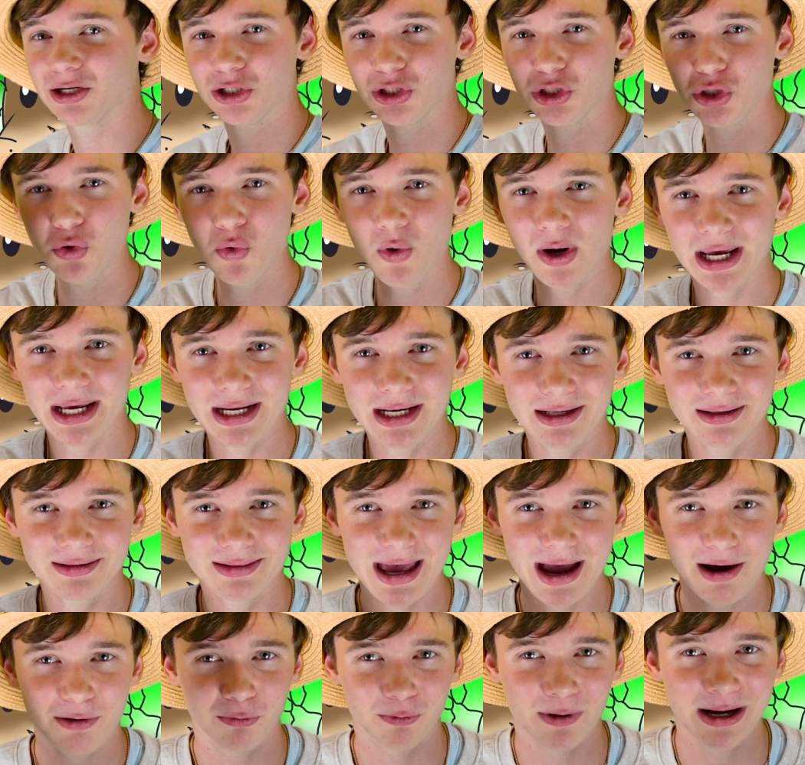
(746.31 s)
You hitting
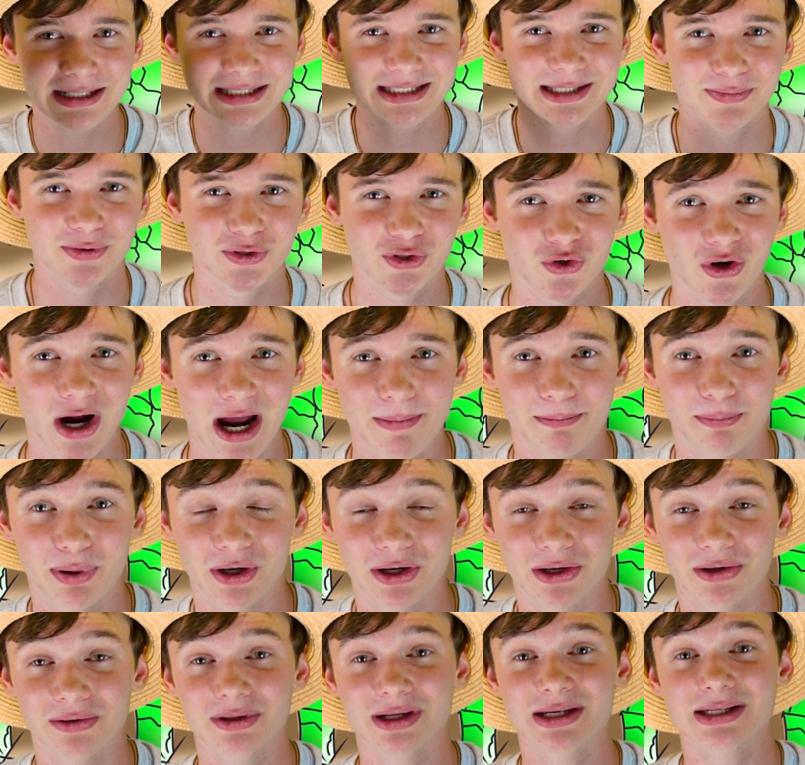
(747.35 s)
that red subscribe
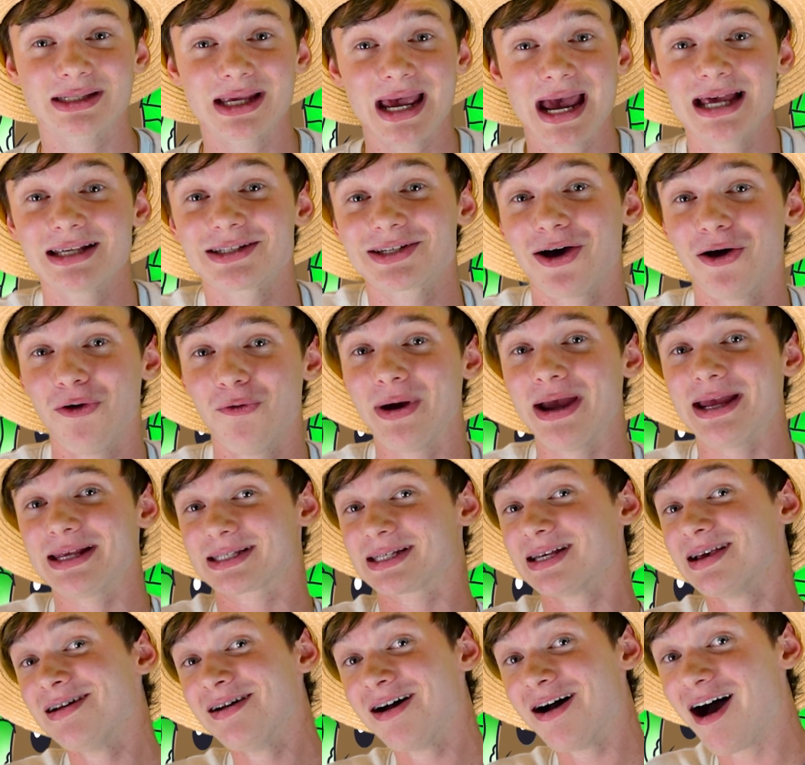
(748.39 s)
button. Because as always,
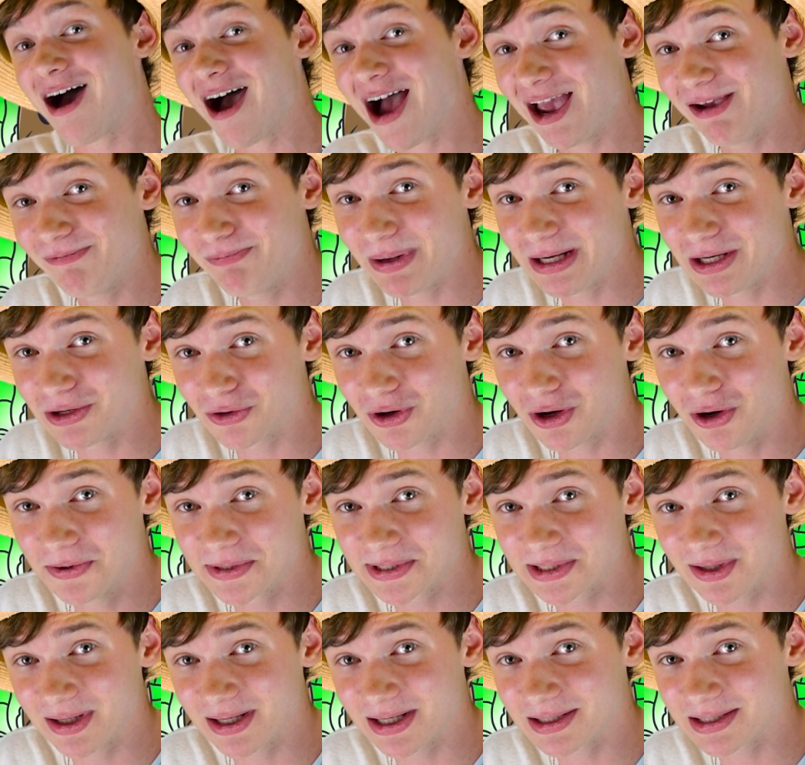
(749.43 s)
I've been your
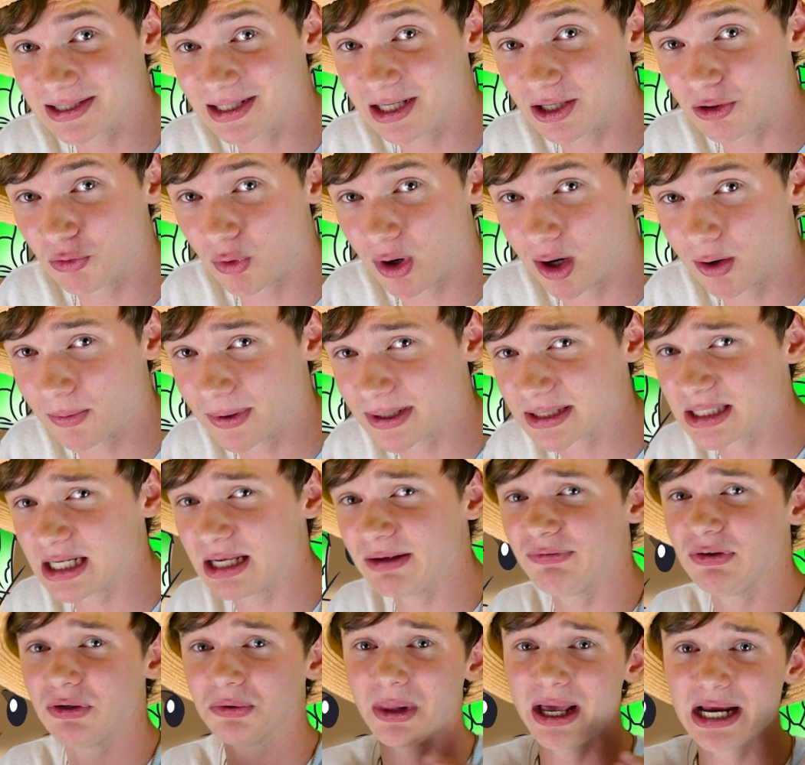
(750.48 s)
host, Lettuce Eating Walrus.
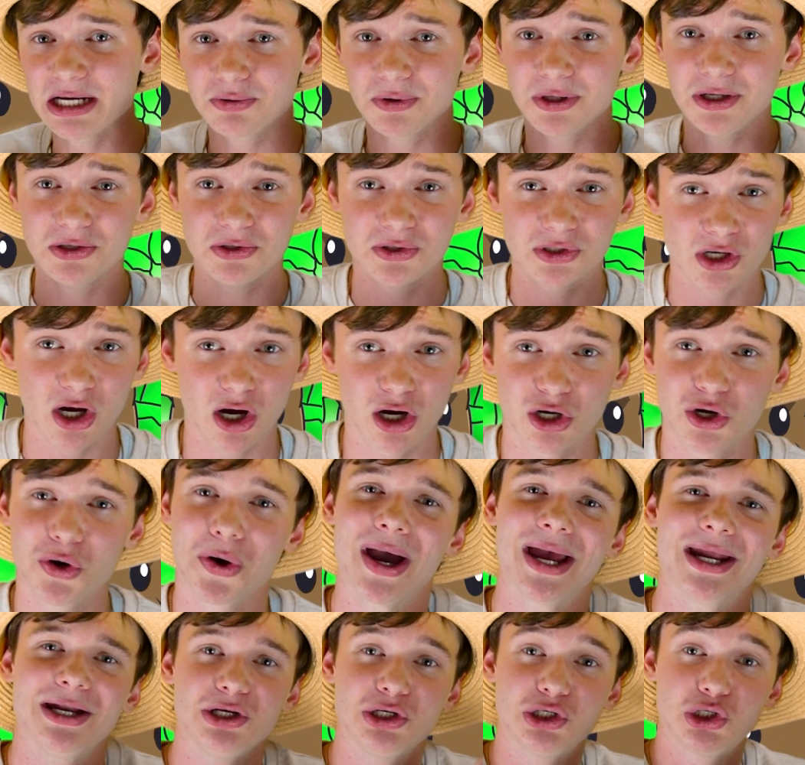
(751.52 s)
If you liked what you saw, go
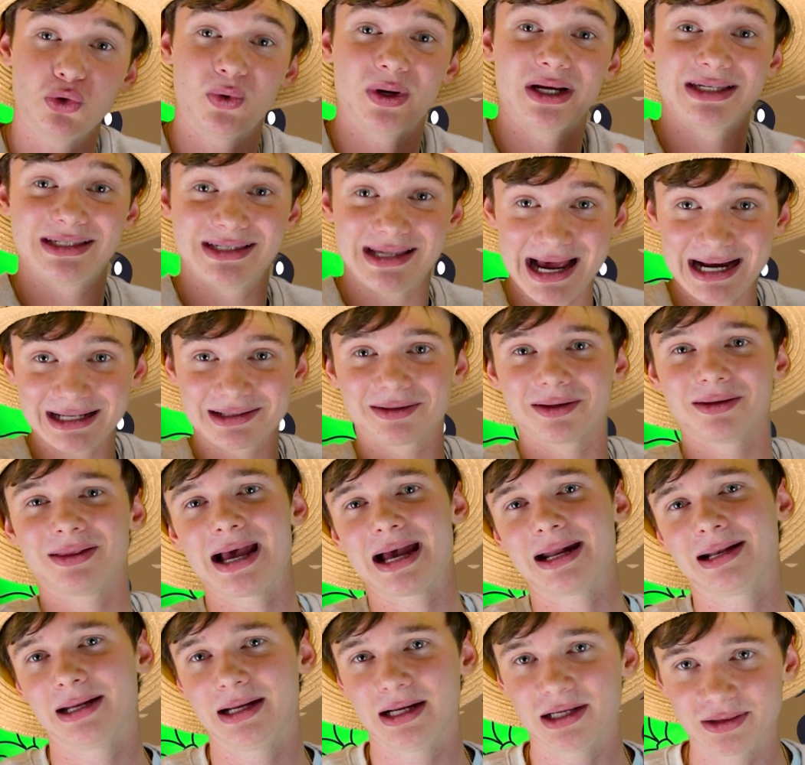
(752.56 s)
ahead and do exactly that
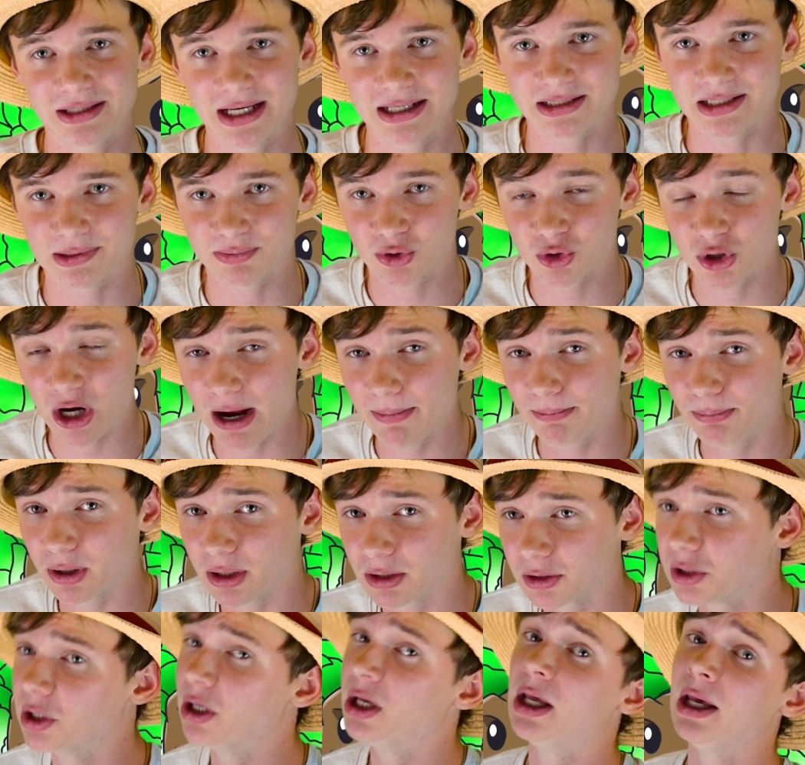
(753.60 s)
and hit that subscribe
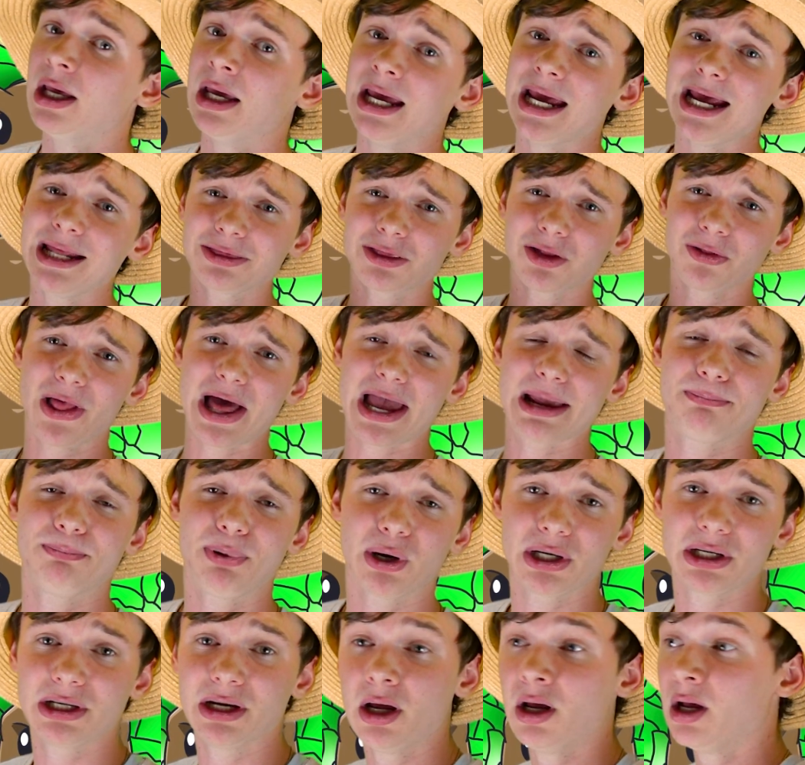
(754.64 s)
button. Hit the like
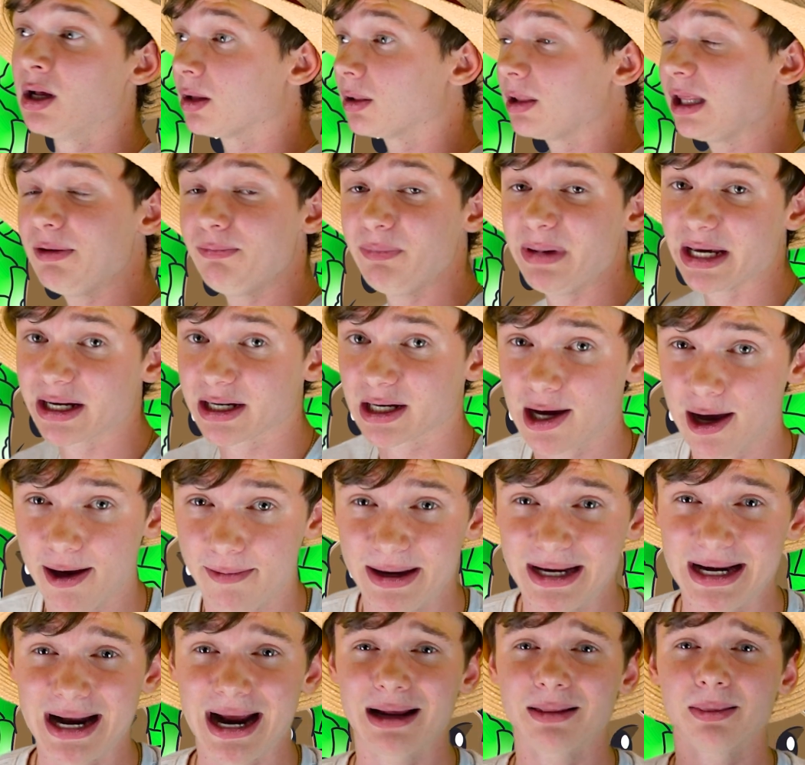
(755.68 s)
button. Leave me a
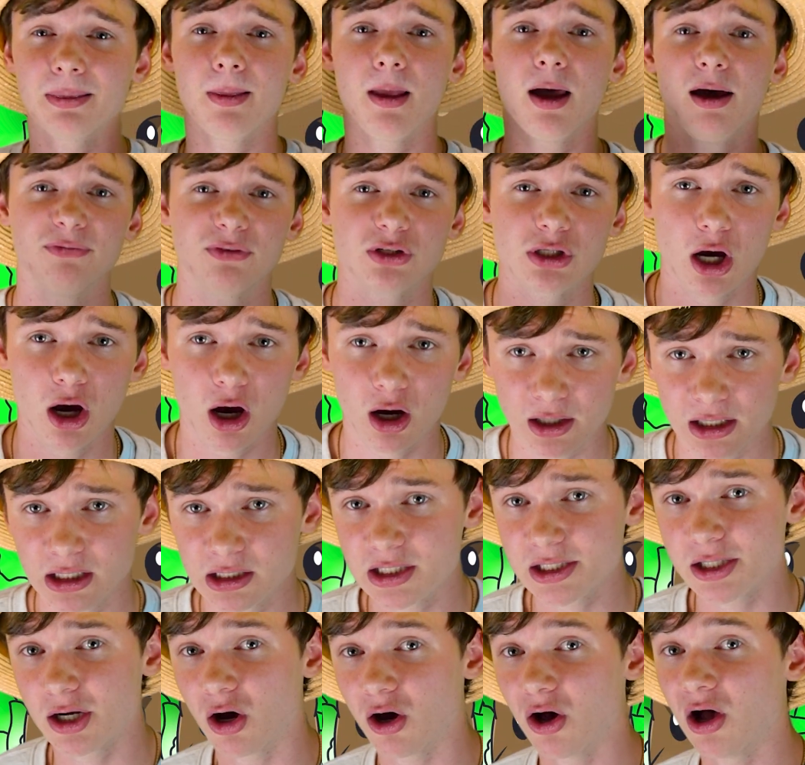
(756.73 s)
comment. I love talking to
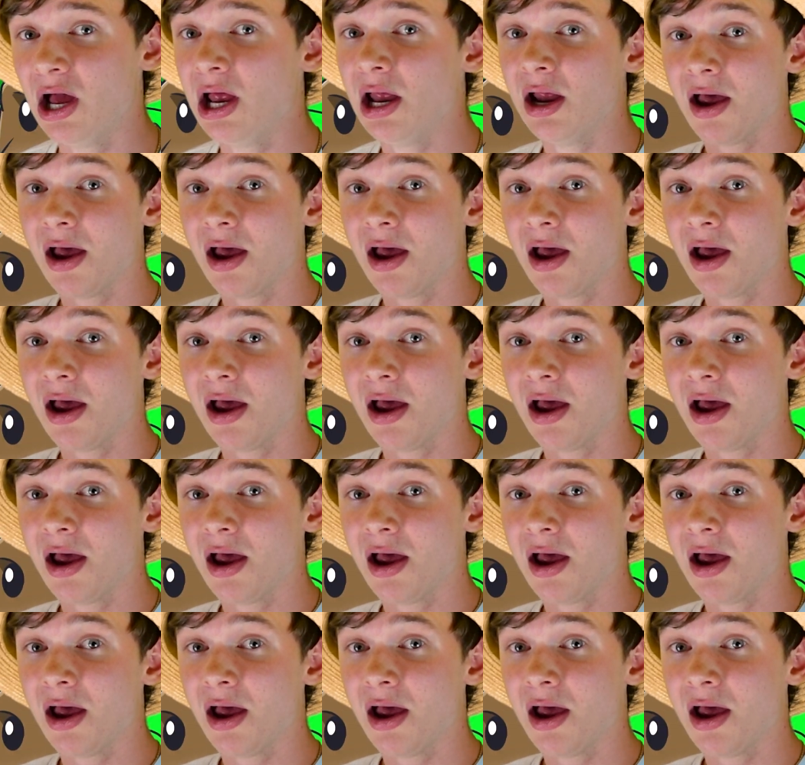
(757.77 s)
y'all.